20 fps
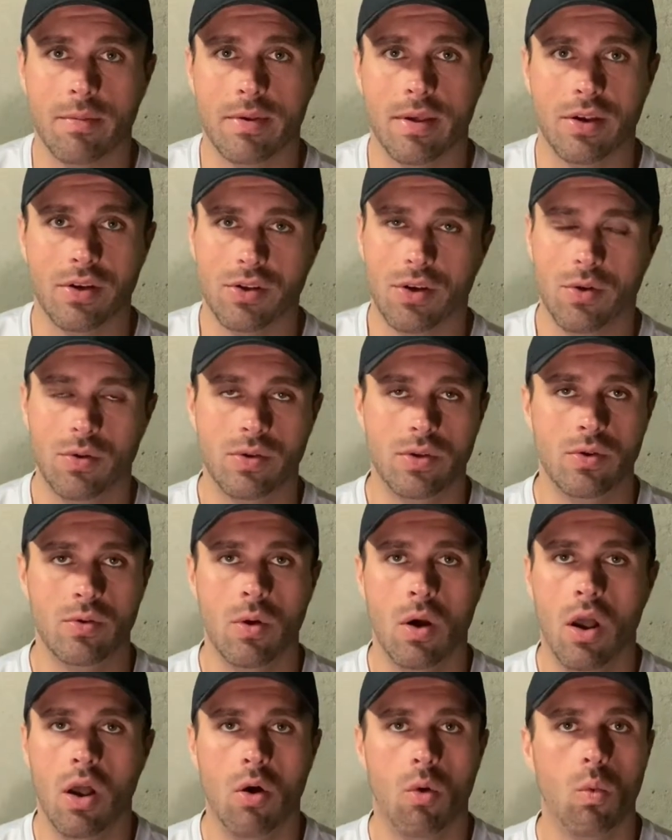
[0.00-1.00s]
I showed you
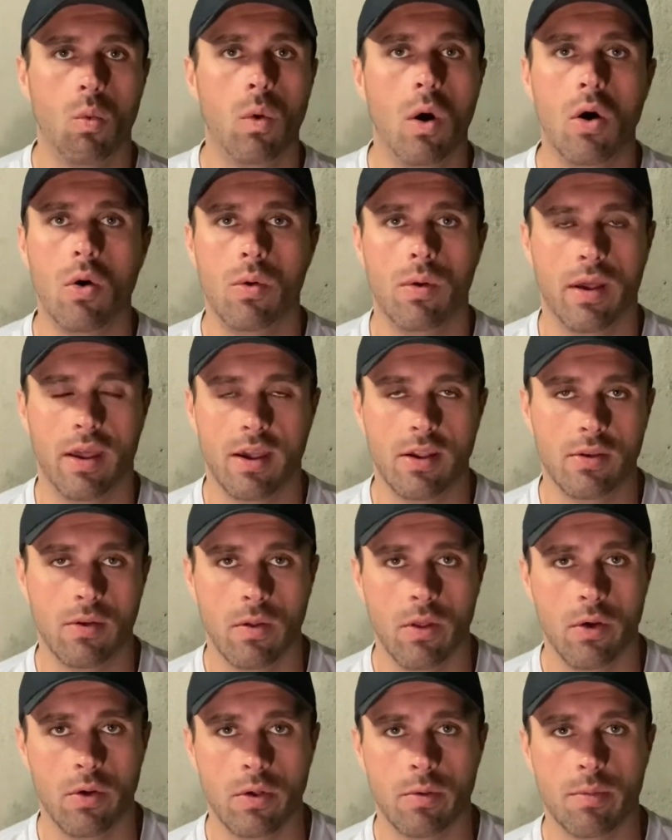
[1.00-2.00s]
won't handle
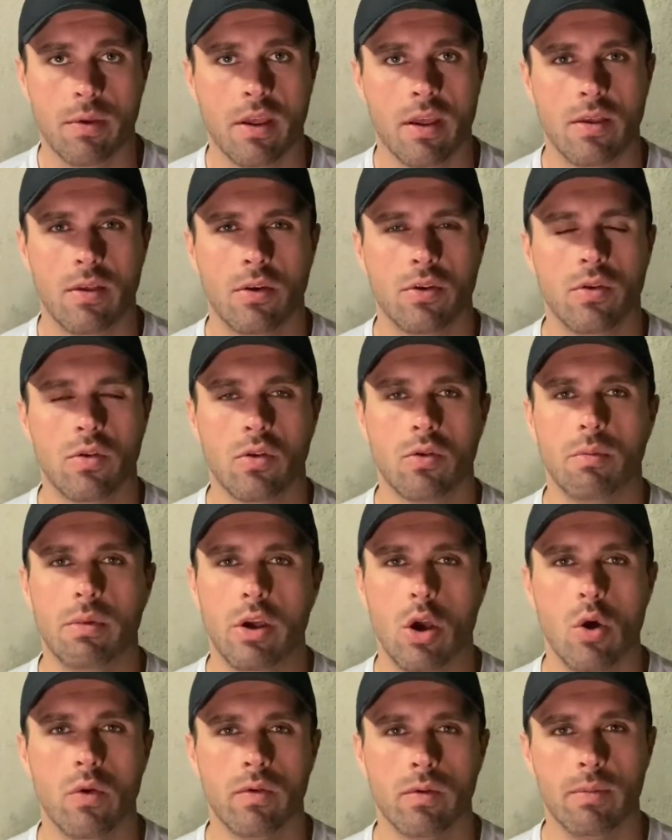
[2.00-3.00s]
those because they're just going to be
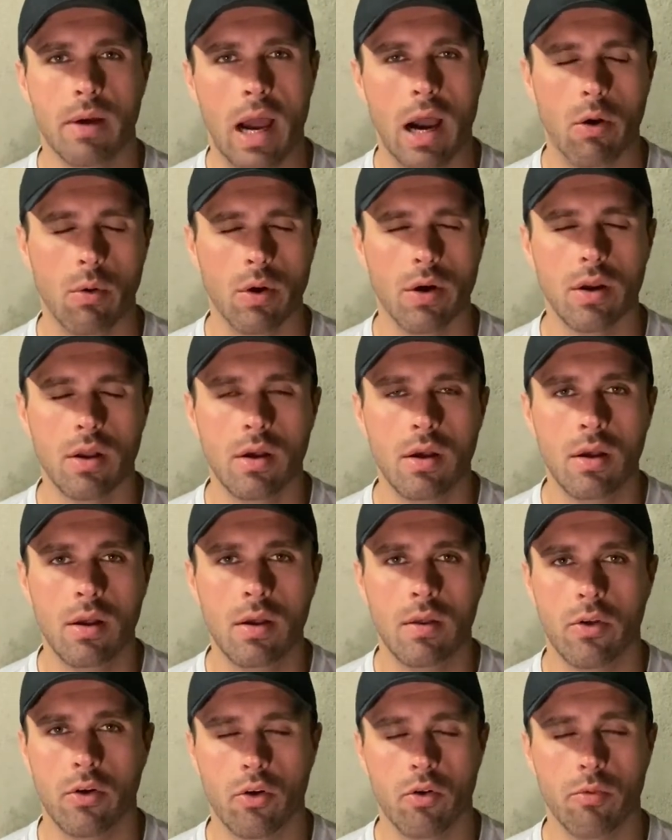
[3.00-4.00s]
overpowered.
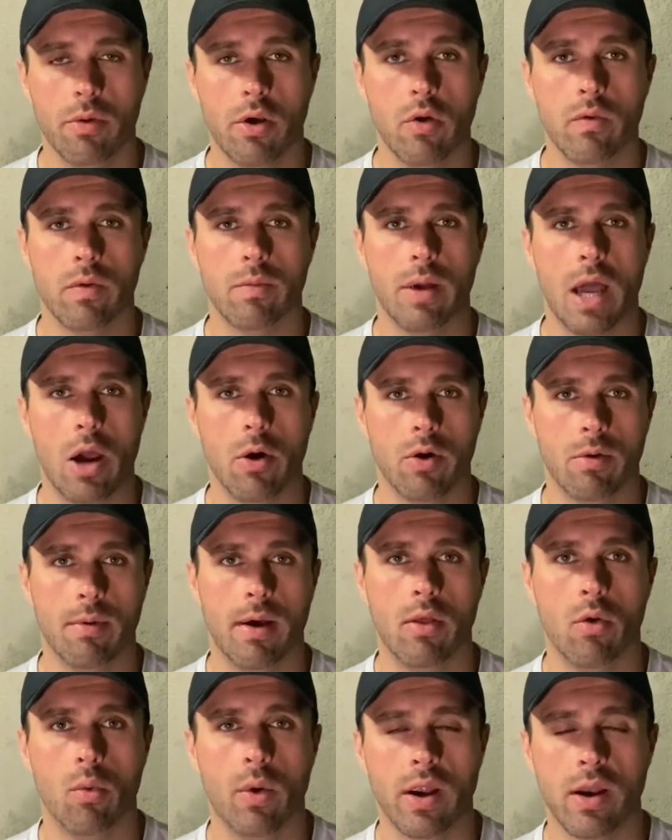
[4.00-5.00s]
They're going to be overpowered by
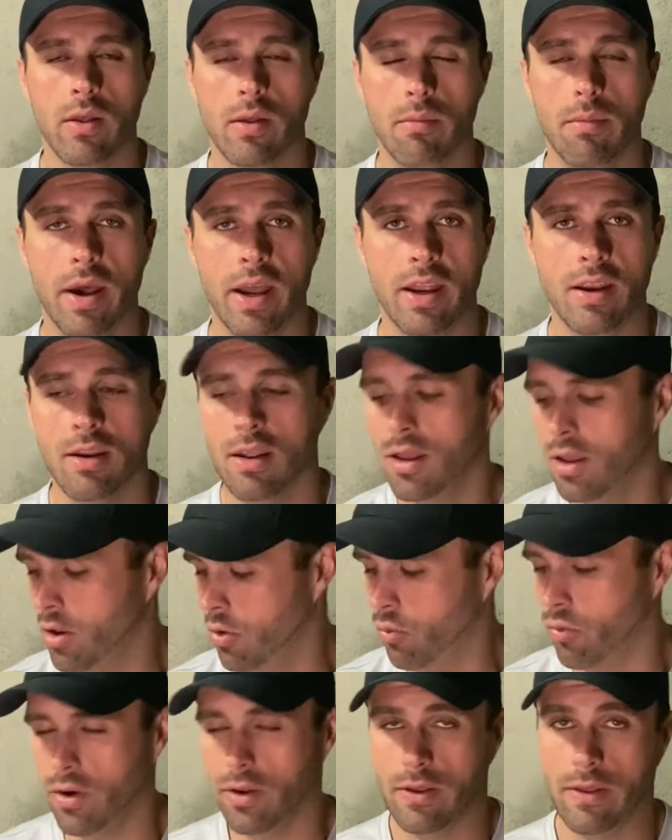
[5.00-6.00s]
the weight of the bait.
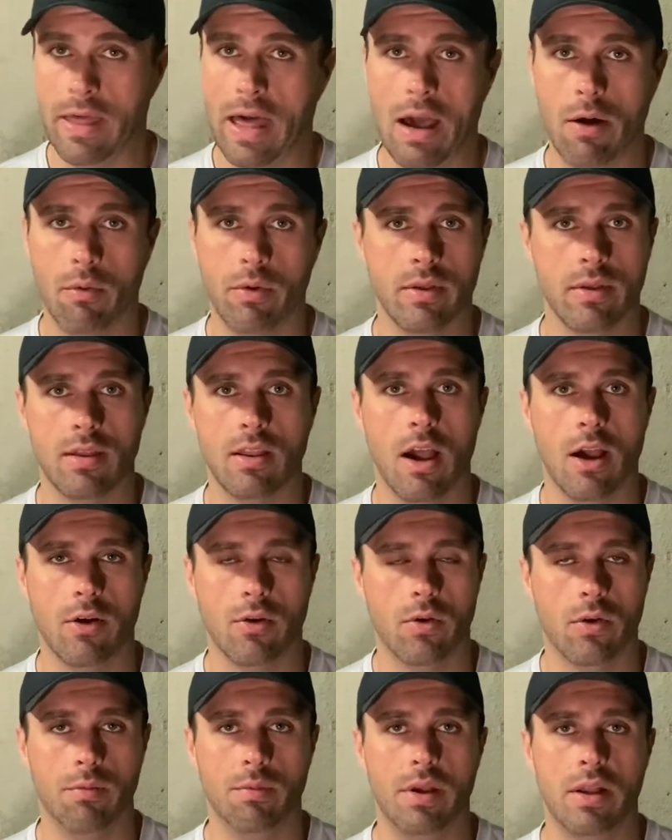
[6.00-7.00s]
Whereas that one's not
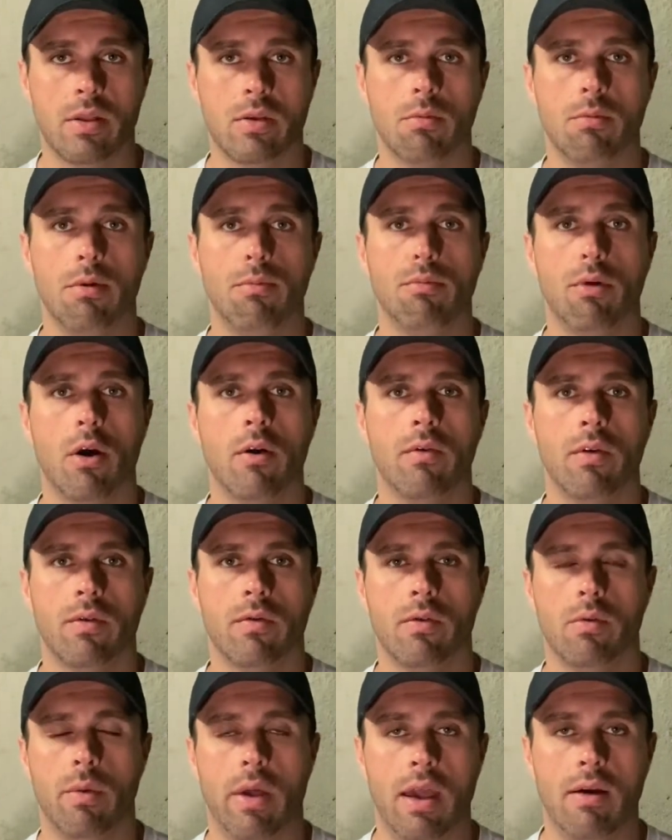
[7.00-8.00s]
going to be. It's going to be perfect
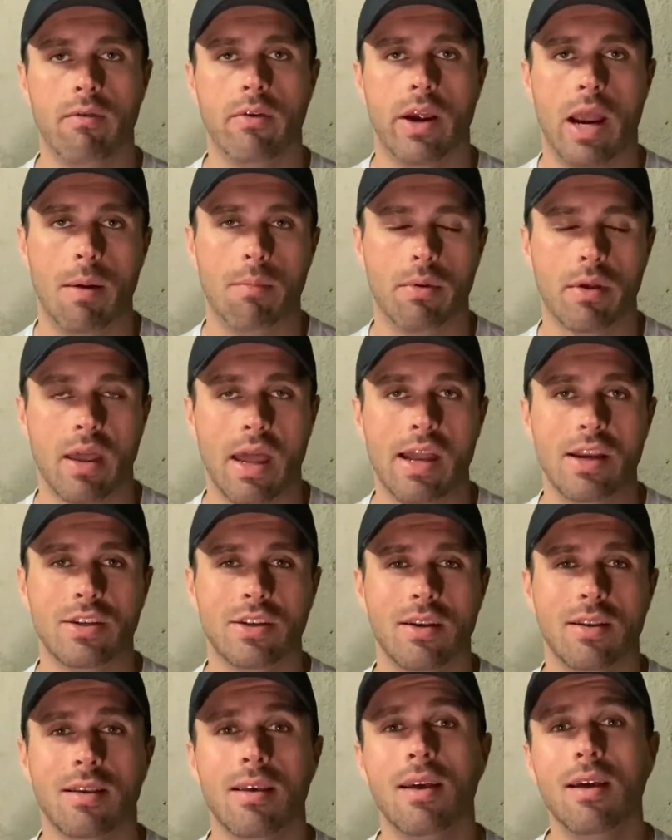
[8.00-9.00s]
for them heavier
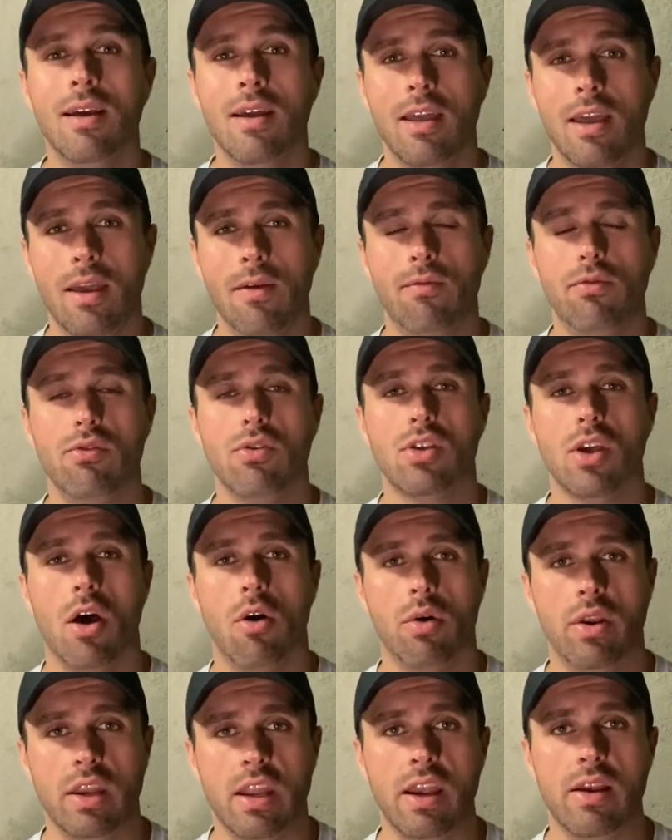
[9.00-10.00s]
applications if you saw
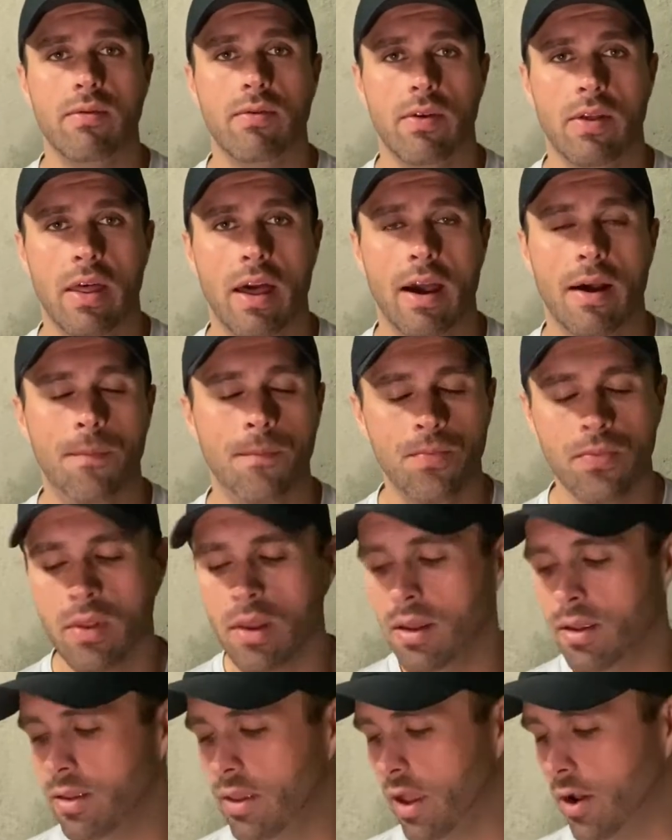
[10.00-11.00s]
a need for that.
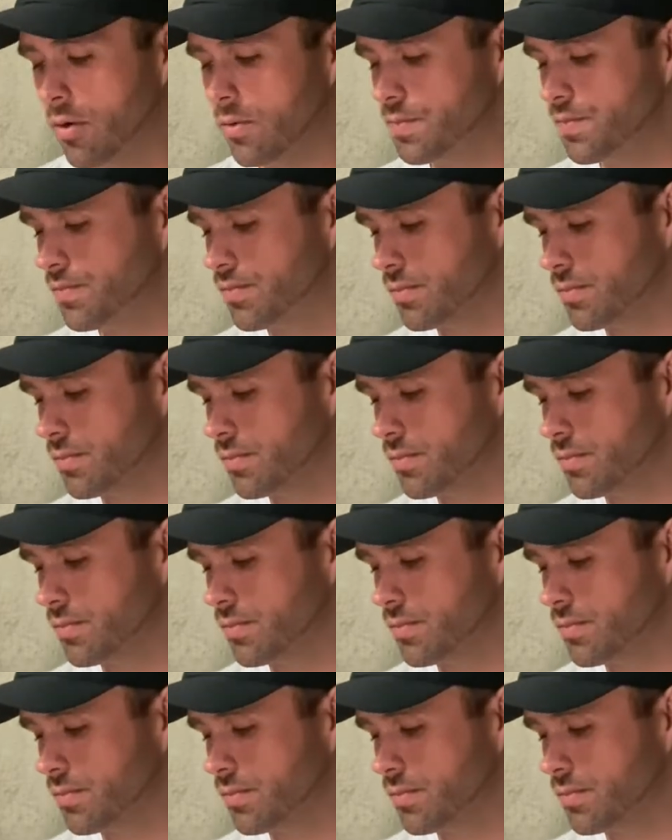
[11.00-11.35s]
Now,